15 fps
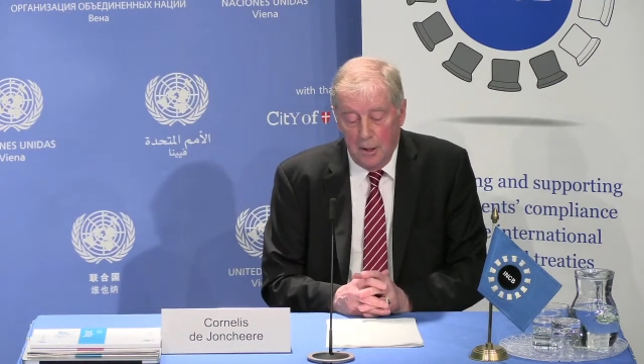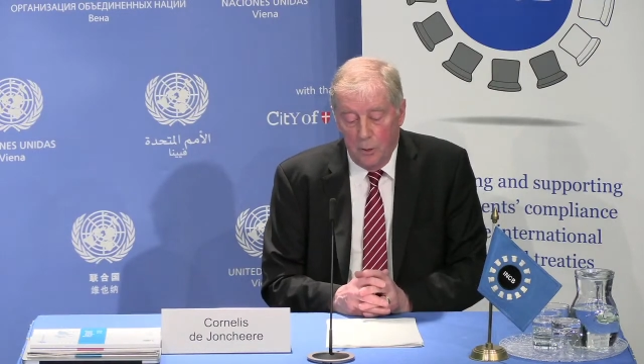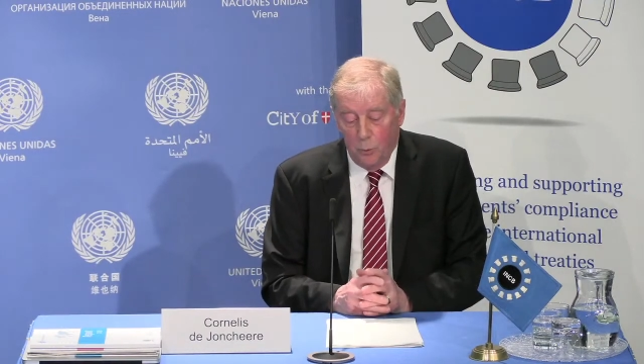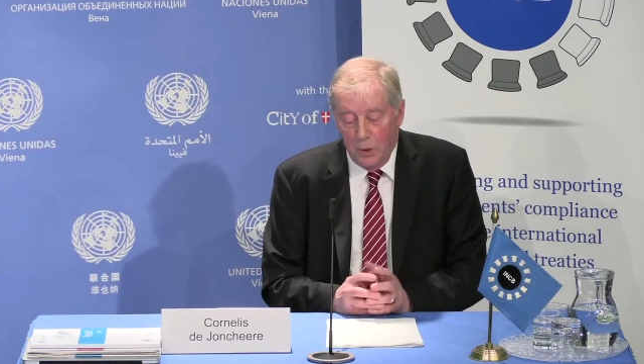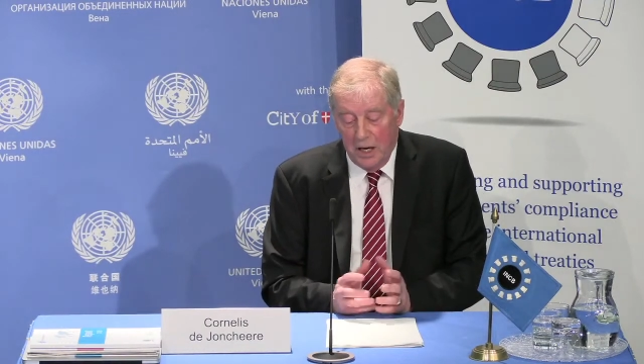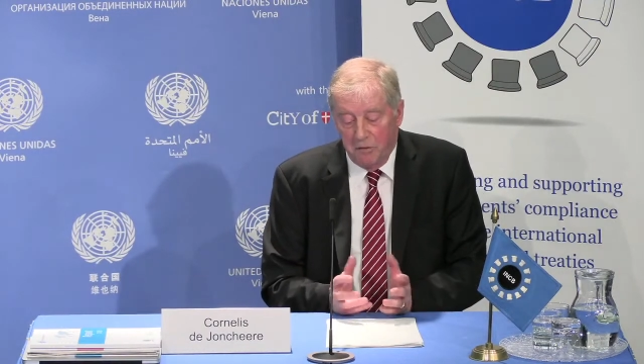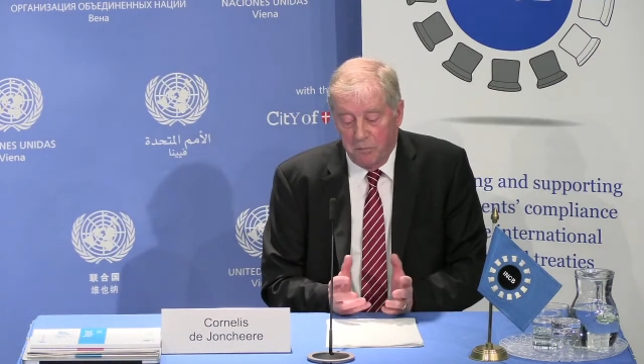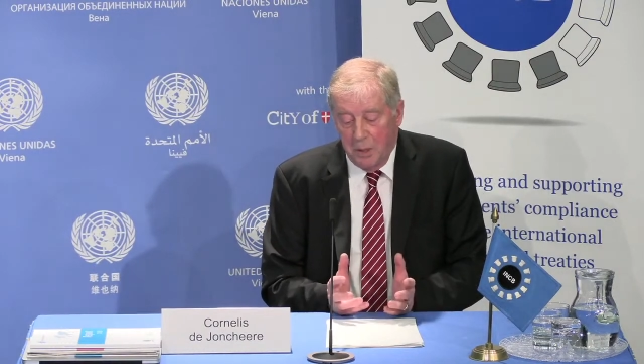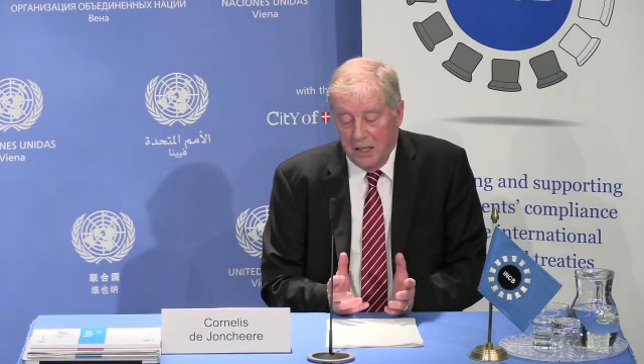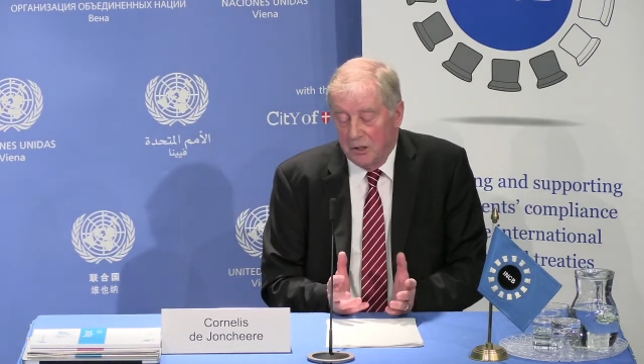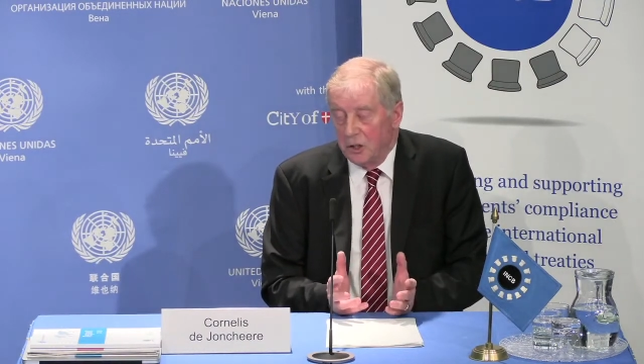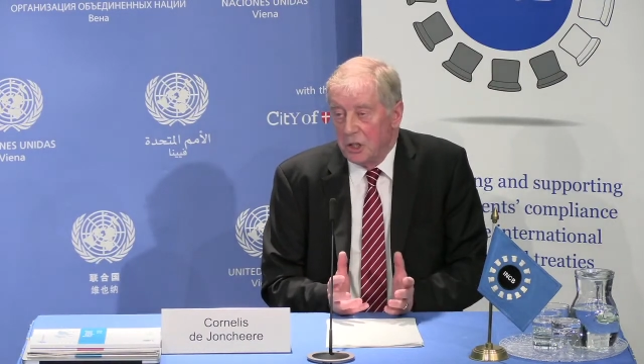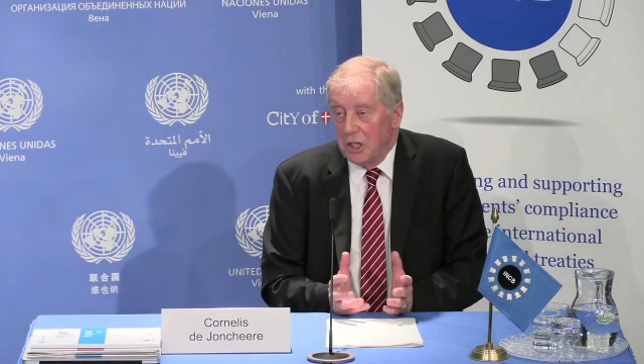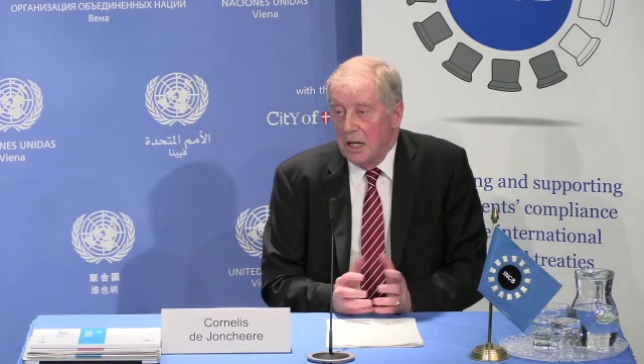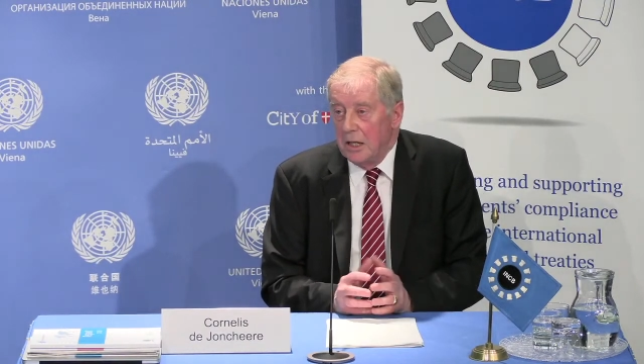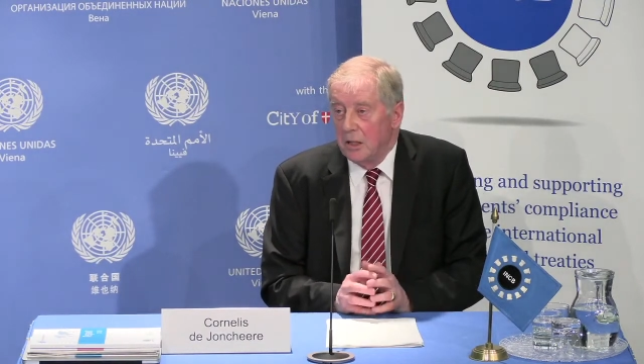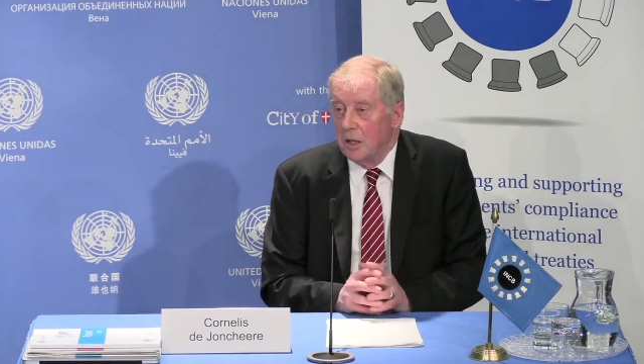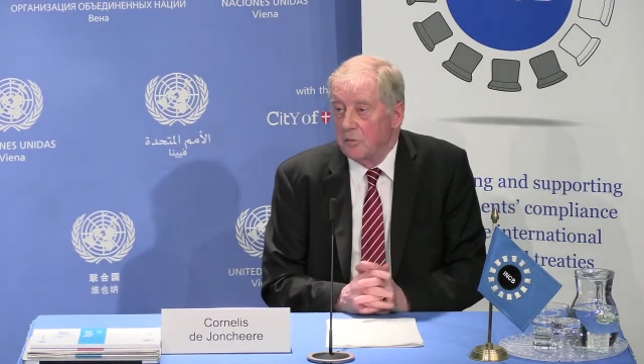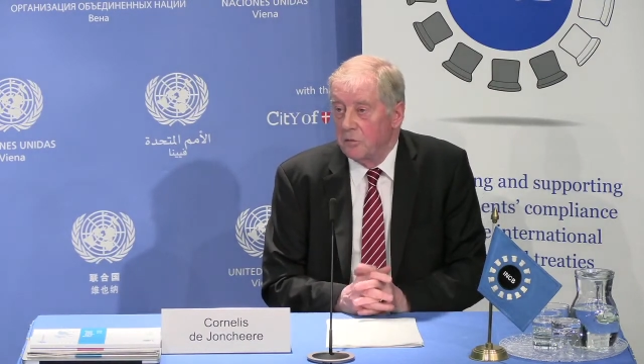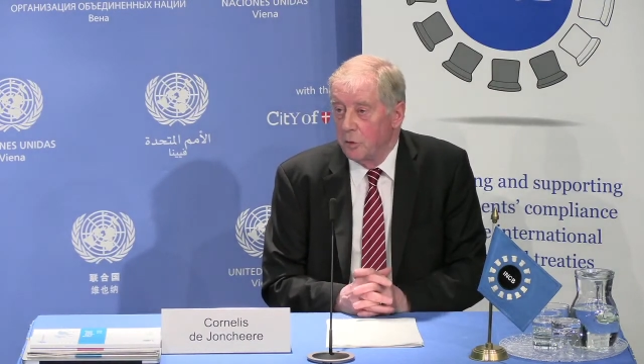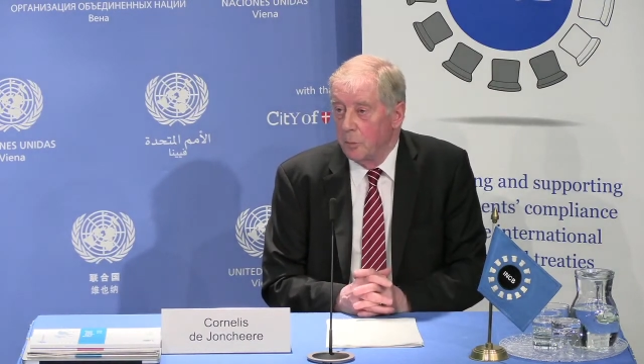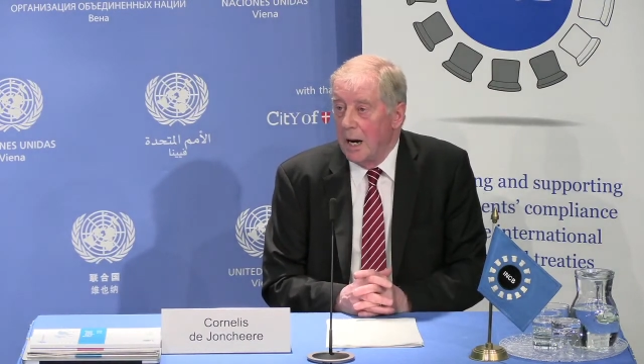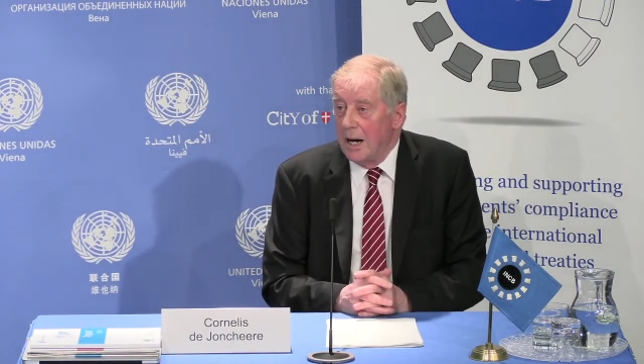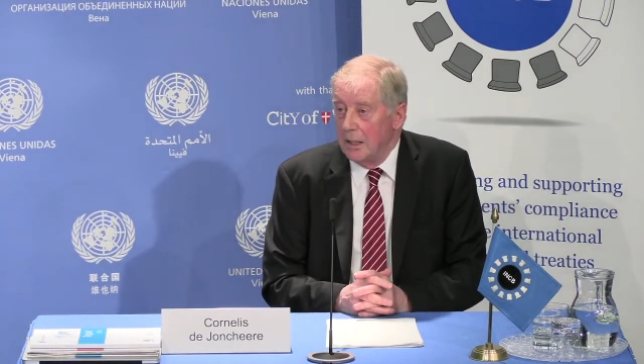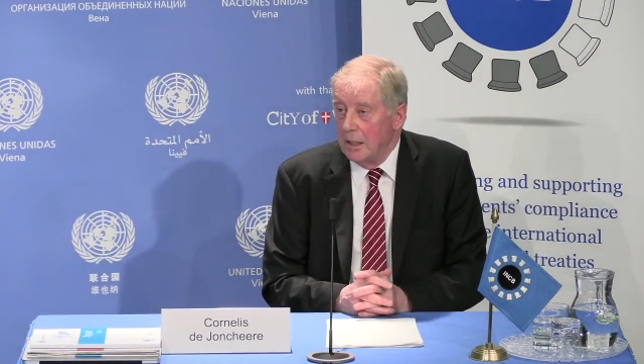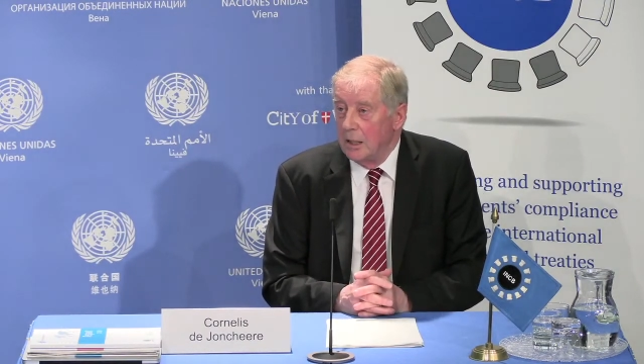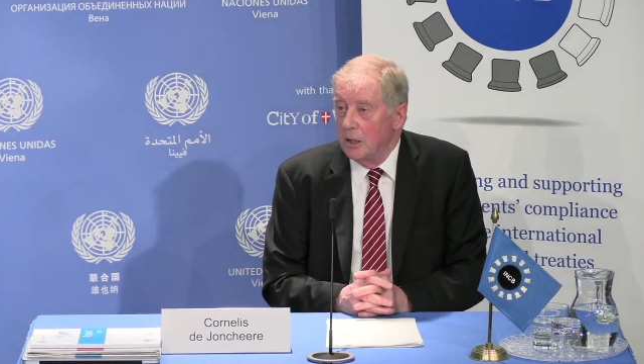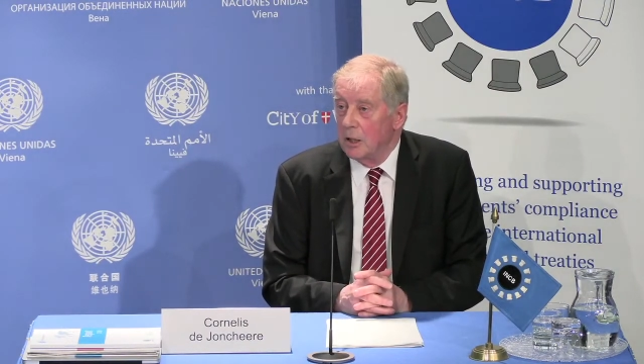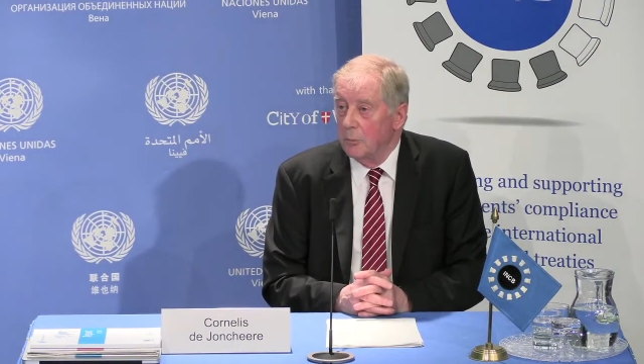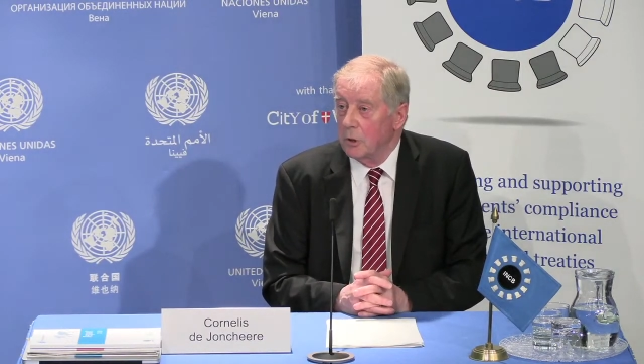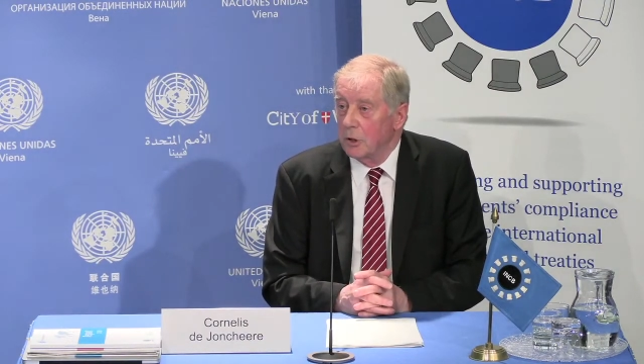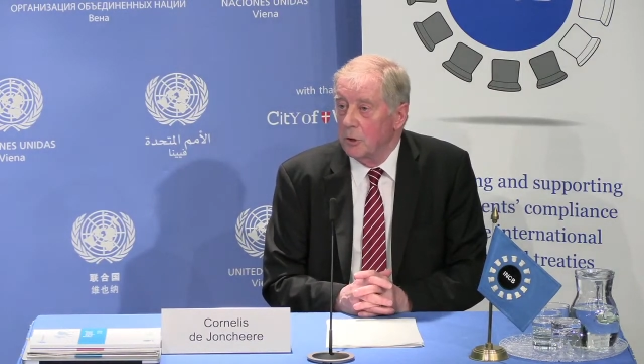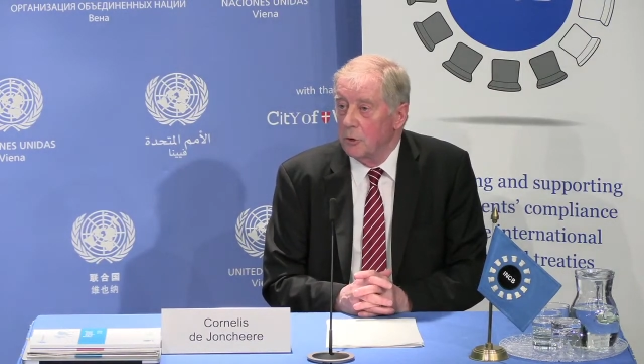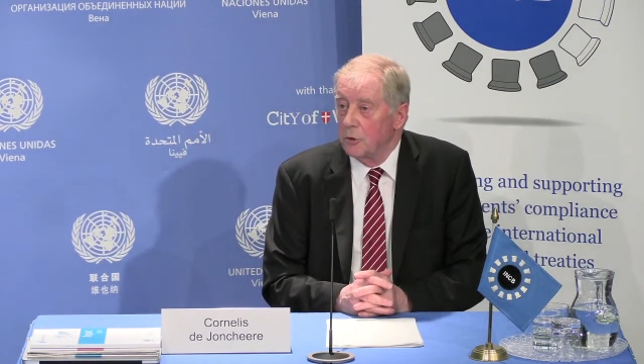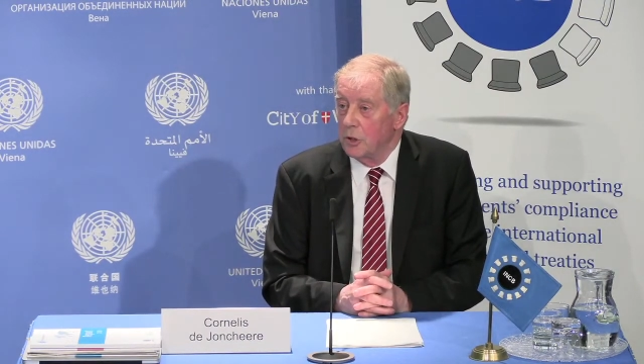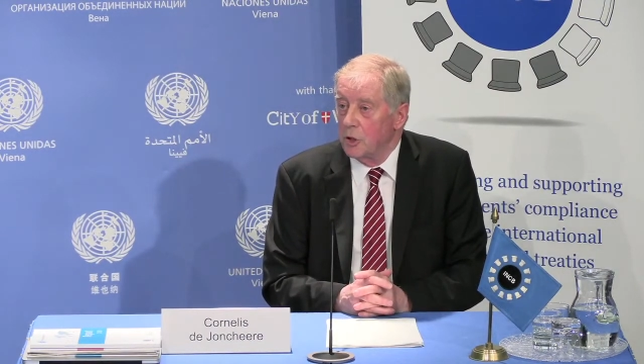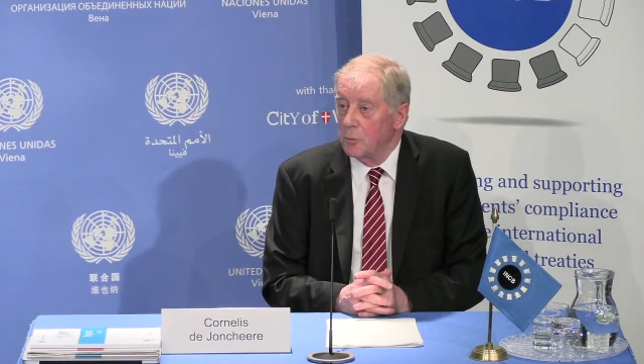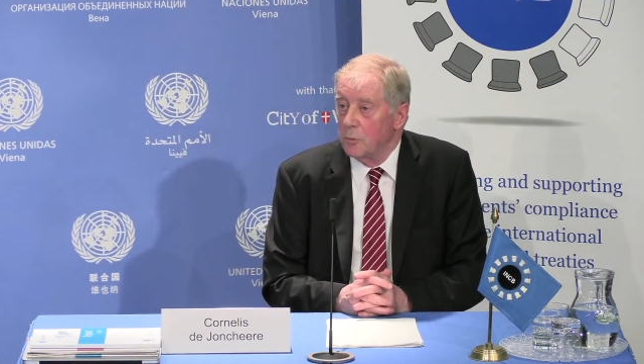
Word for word: We have better data from high-income countries,